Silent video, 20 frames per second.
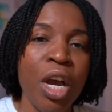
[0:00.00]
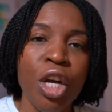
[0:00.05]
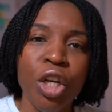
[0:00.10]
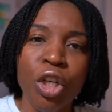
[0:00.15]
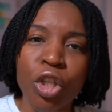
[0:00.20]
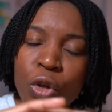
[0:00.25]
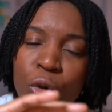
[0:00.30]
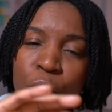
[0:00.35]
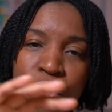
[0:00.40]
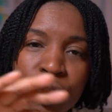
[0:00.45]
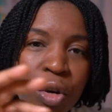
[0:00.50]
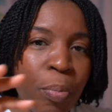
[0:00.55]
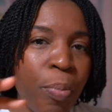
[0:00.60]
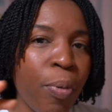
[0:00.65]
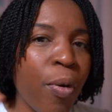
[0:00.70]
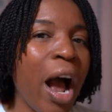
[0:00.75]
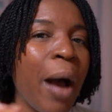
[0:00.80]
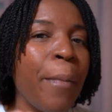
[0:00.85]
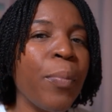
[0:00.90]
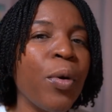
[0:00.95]
use the
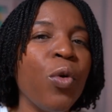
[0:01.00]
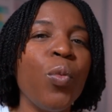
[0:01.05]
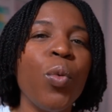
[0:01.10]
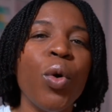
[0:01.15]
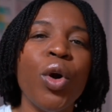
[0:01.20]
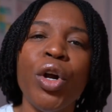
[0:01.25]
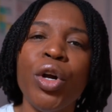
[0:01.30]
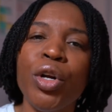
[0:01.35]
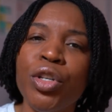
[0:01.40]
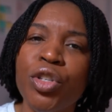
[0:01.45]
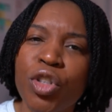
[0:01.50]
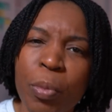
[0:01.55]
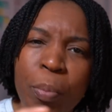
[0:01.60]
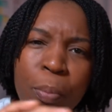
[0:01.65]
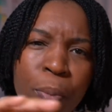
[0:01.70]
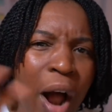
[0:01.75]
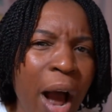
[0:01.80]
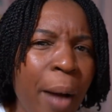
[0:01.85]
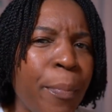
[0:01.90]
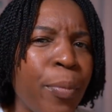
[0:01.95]
proper words, the
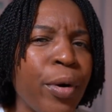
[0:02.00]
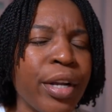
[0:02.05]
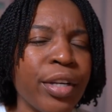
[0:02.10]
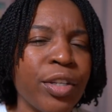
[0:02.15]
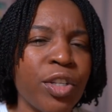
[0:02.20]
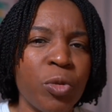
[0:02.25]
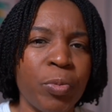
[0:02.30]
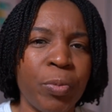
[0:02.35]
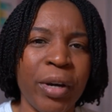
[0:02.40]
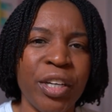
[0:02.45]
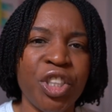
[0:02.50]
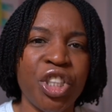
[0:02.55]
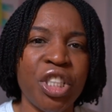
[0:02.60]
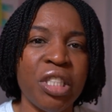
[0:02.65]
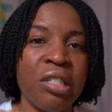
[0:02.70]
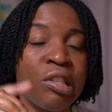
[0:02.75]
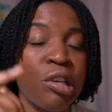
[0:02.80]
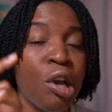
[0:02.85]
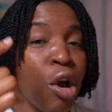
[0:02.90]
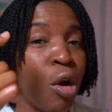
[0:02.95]
proper
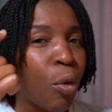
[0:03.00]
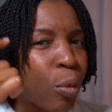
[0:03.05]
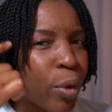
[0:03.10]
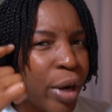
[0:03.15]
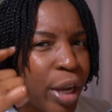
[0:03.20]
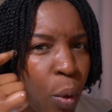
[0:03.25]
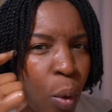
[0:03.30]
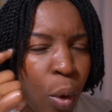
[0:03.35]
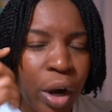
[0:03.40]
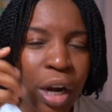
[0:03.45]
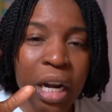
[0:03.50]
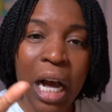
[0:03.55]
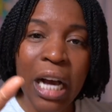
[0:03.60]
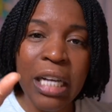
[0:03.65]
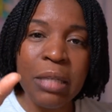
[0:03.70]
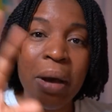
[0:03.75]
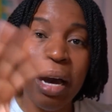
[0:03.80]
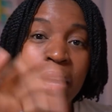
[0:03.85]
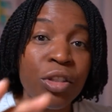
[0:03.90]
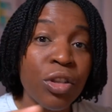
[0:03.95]
expressions,
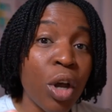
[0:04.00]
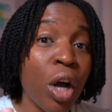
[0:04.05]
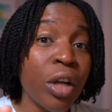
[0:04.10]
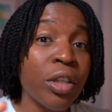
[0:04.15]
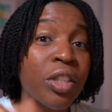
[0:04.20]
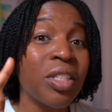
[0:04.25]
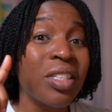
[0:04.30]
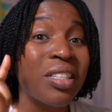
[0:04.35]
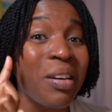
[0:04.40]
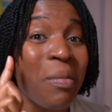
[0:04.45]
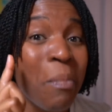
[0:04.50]
reorganize my thoughts to